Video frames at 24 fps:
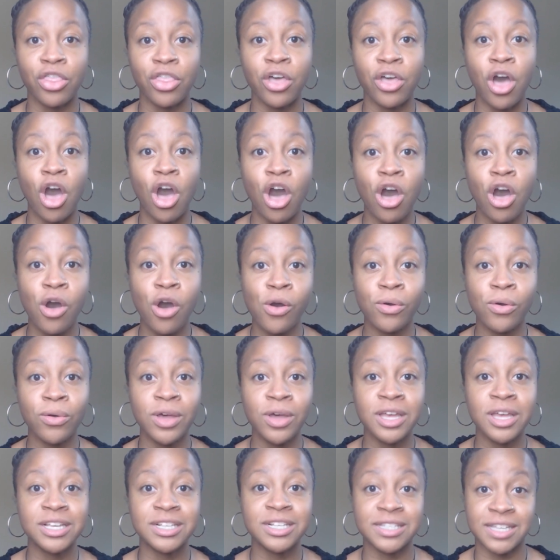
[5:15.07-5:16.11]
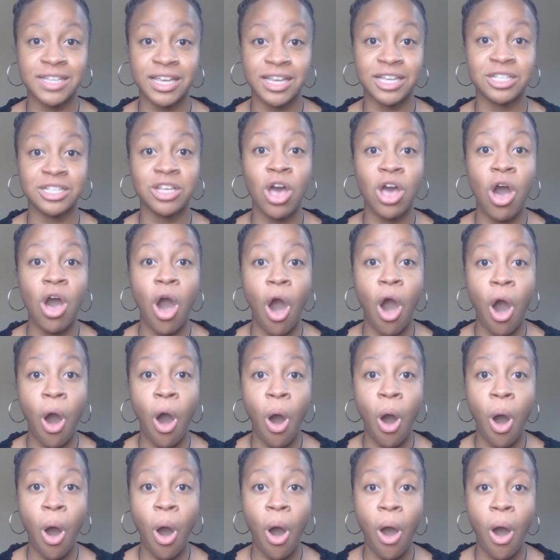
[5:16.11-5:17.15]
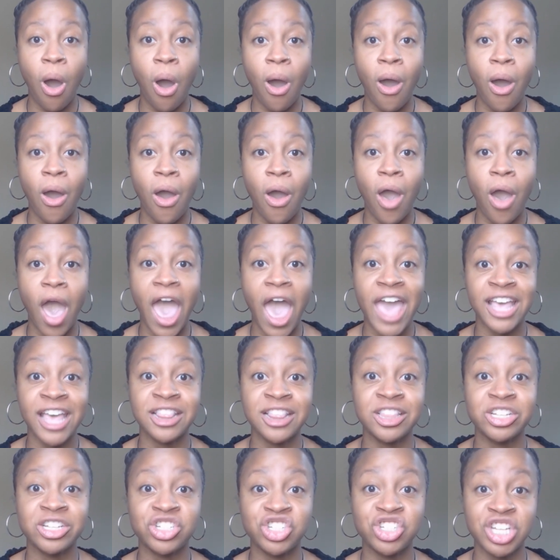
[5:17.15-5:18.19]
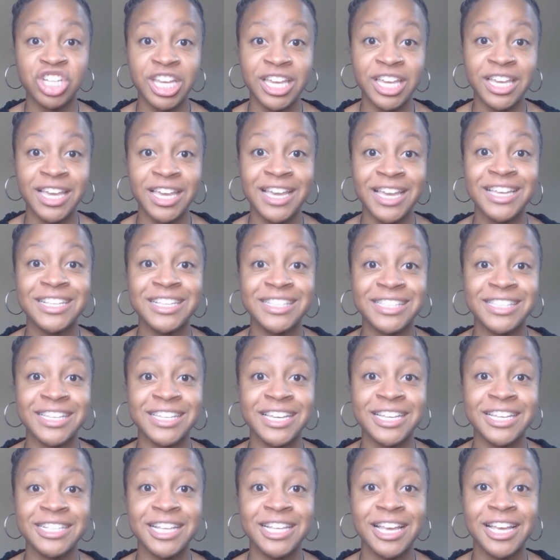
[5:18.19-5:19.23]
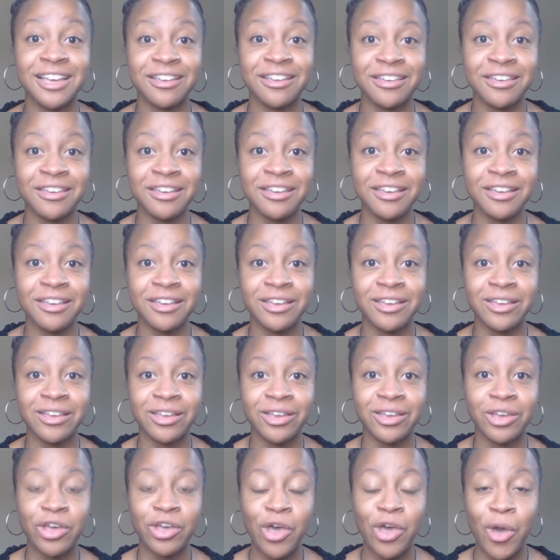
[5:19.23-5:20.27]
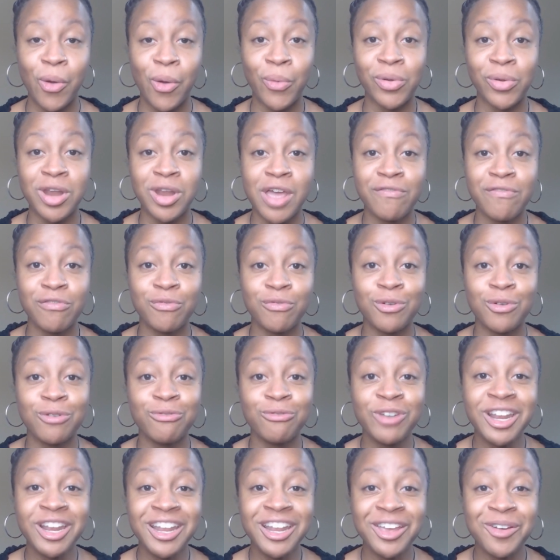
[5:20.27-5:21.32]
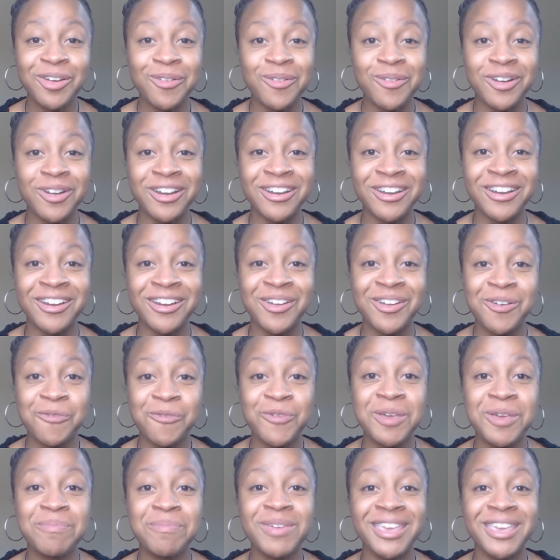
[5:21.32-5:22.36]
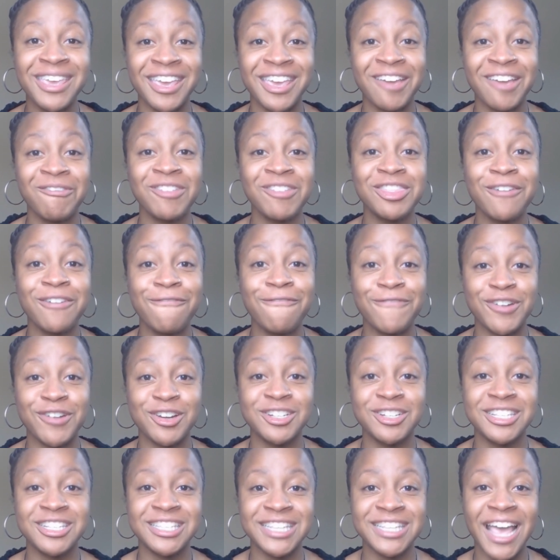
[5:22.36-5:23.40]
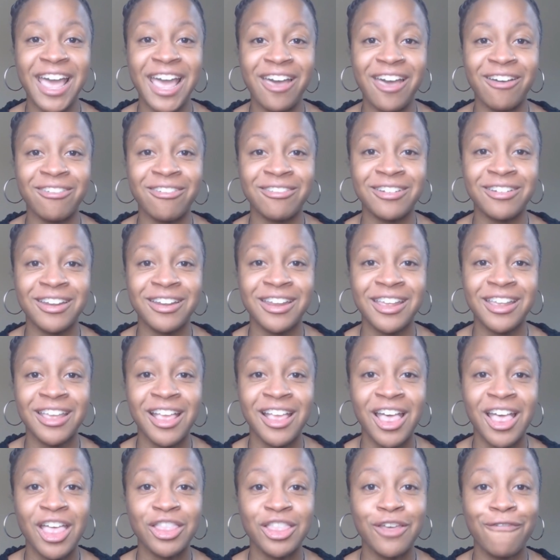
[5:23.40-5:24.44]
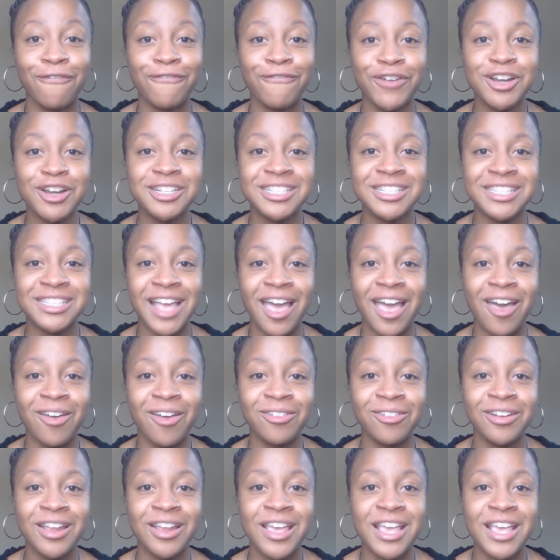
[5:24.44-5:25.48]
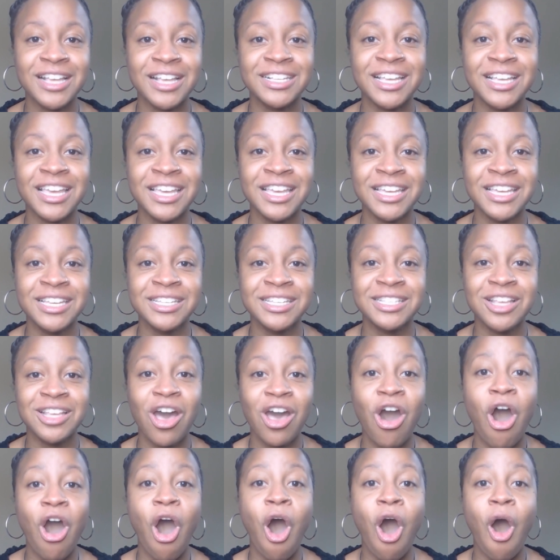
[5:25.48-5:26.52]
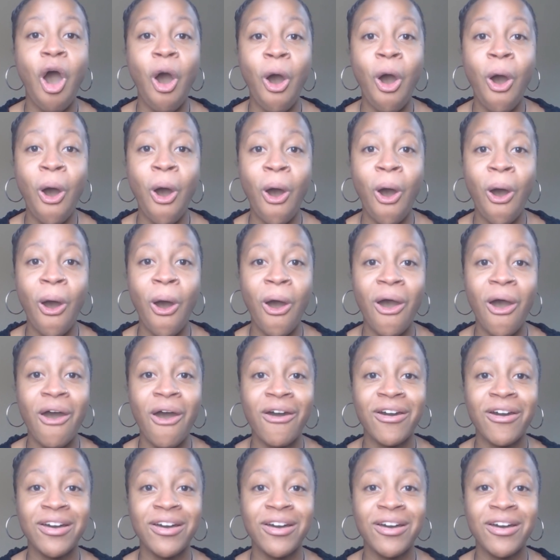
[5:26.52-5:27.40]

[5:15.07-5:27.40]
The O says aw, and the G says g. Whenever we're reading a word, we begin with the first sound. The first sound is aw.